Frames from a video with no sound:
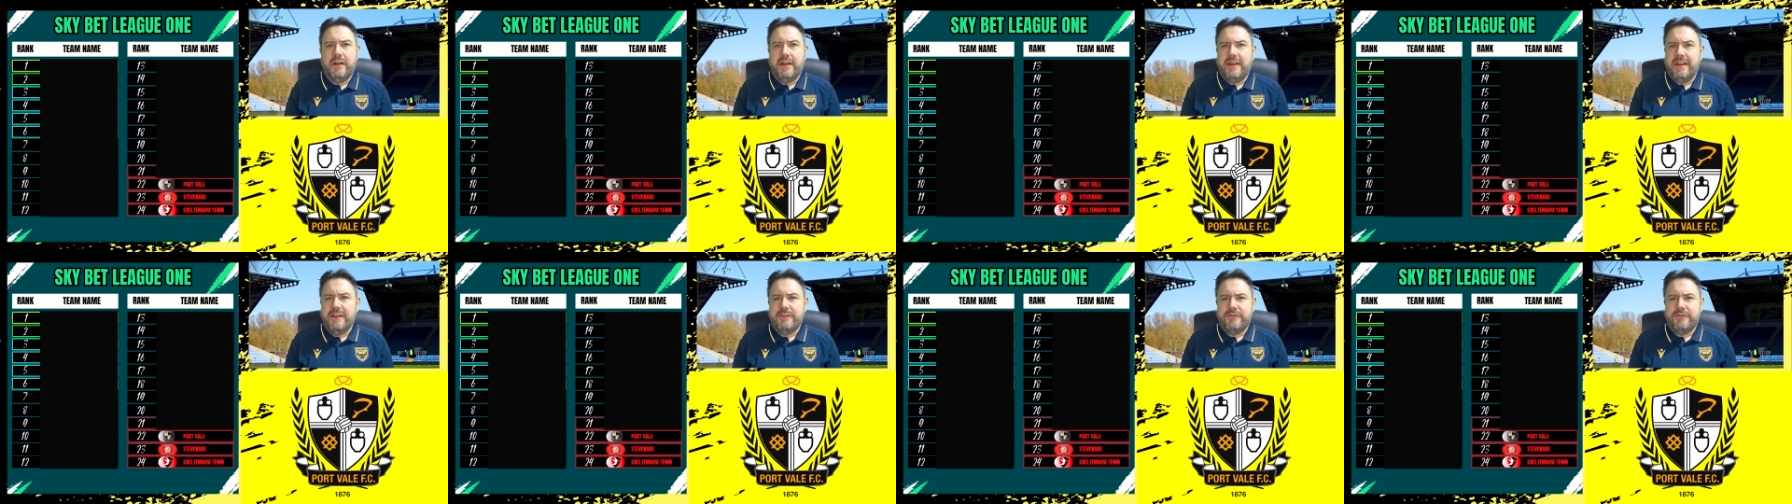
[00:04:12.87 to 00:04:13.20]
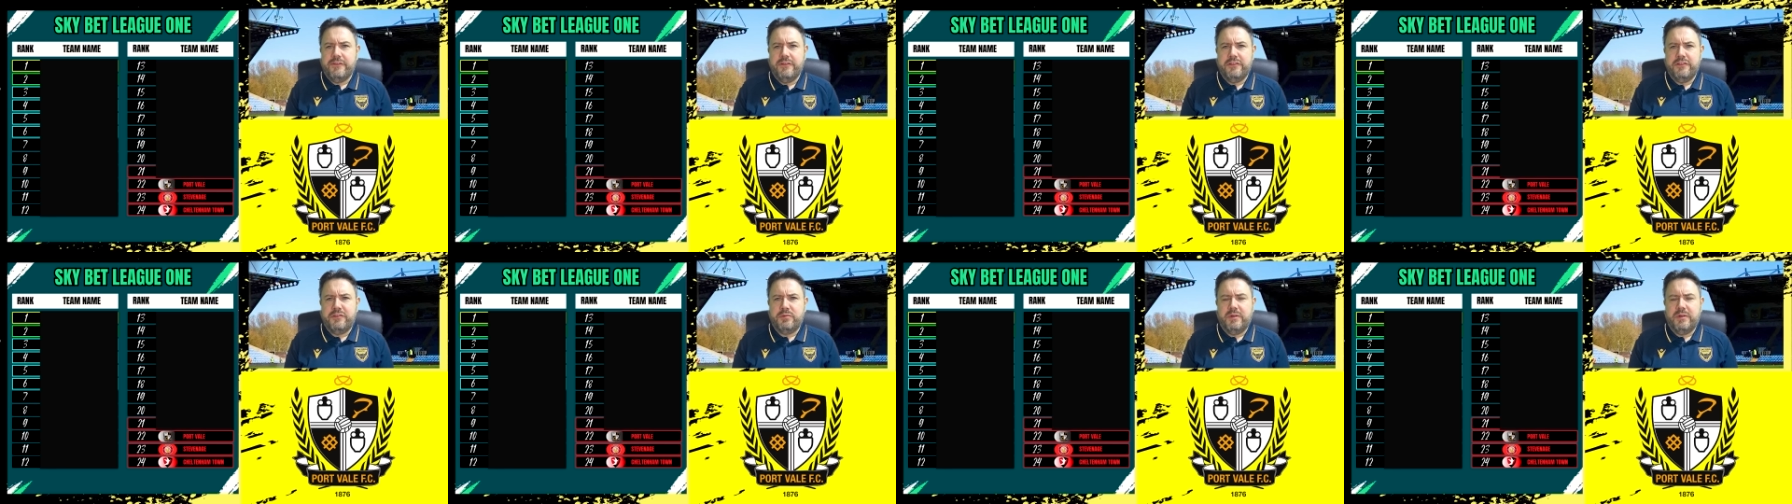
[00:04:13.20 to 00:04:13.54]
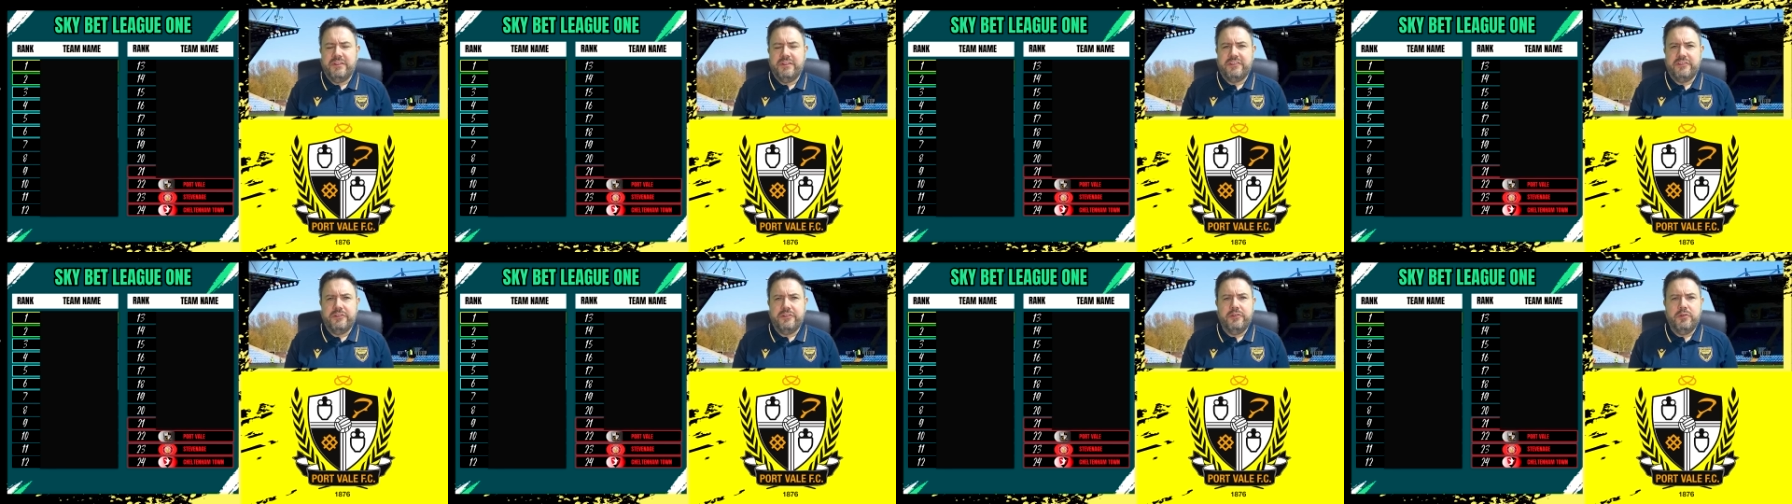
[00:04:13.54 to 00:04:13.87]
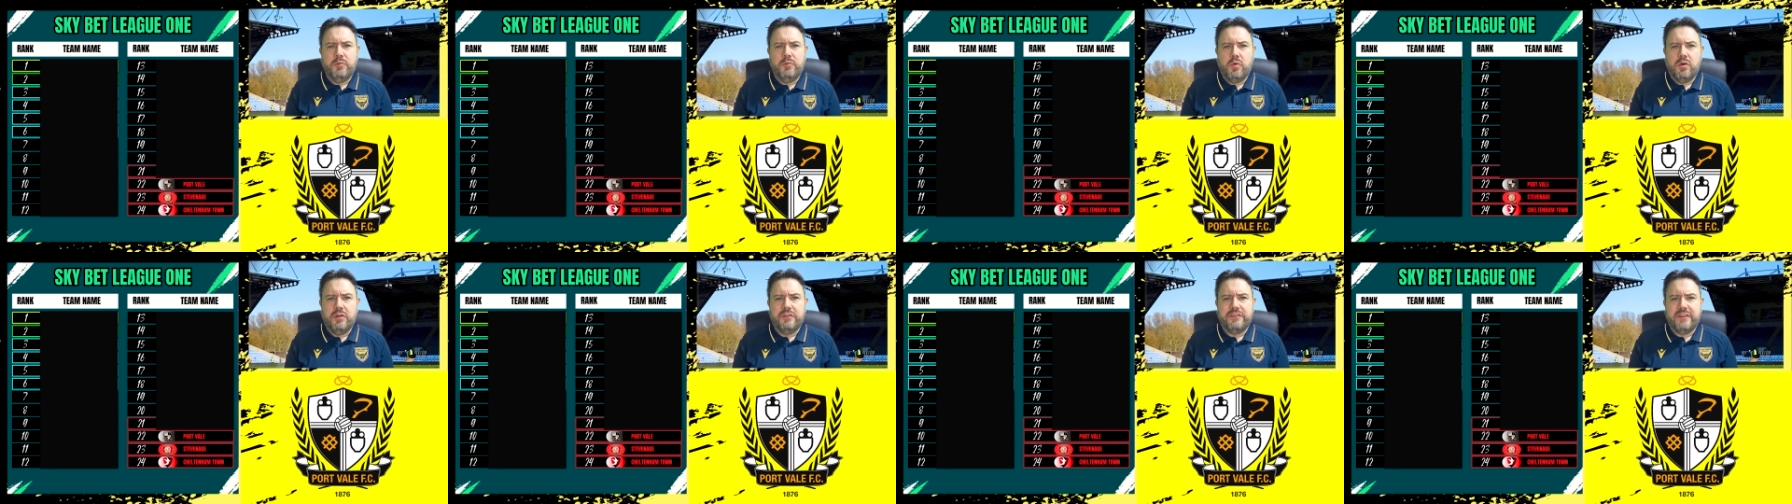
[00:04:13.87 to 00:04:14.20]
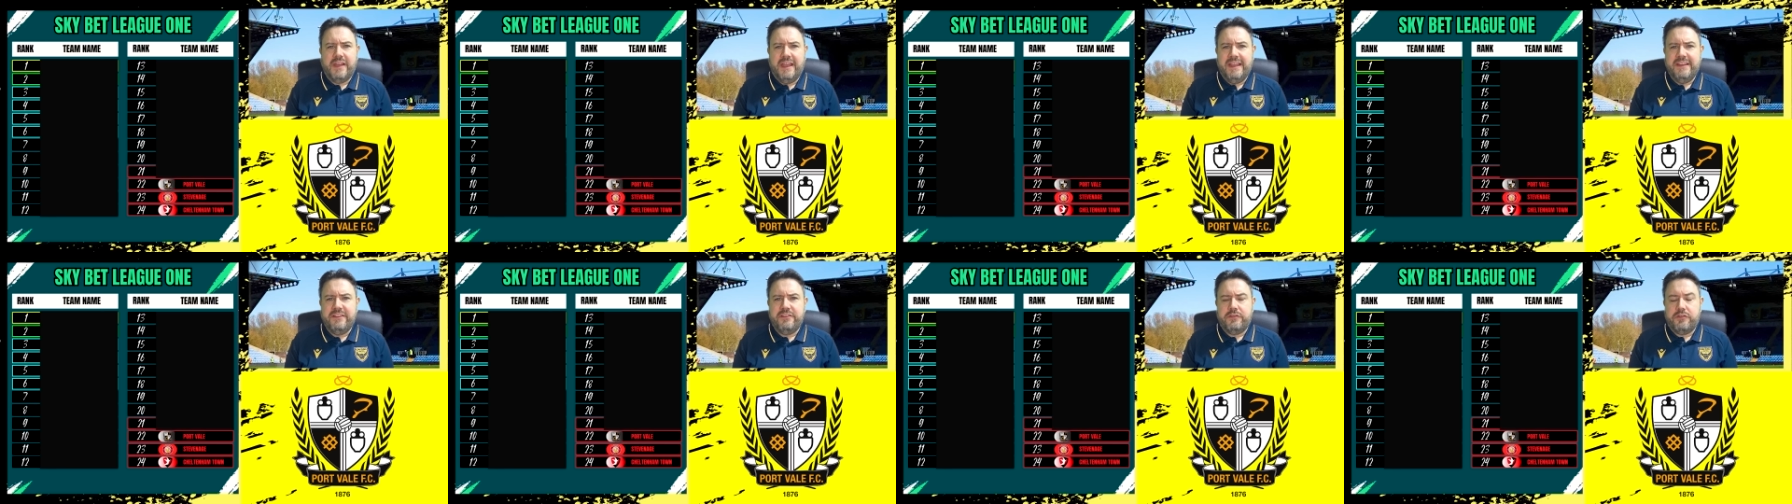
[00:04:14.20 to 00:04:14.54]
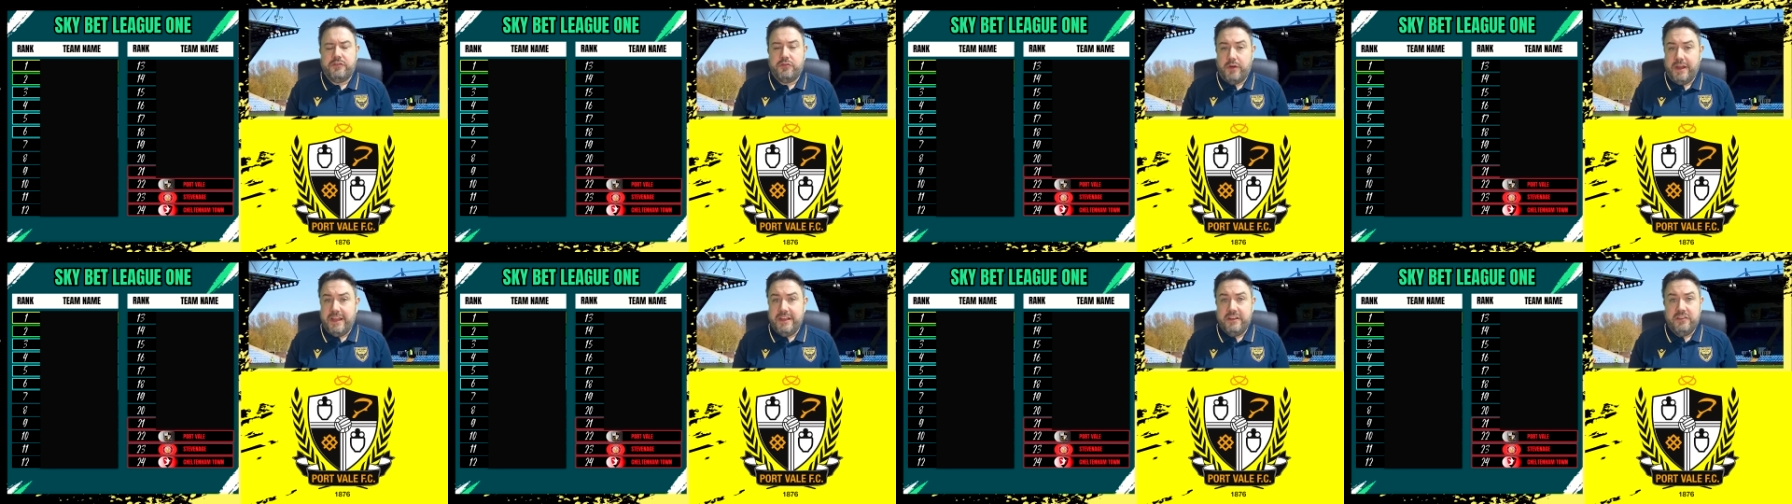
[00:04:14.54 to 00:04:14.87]
and their first one sure was a
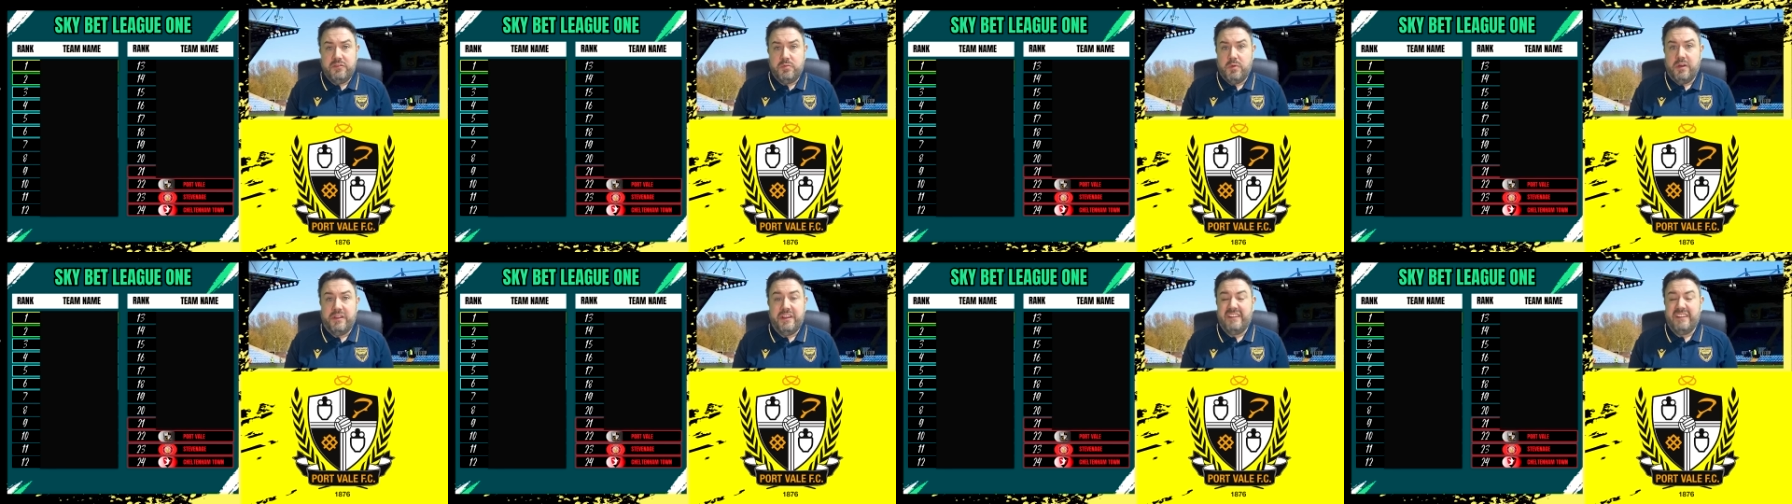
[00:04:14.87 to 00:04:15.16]
strange one.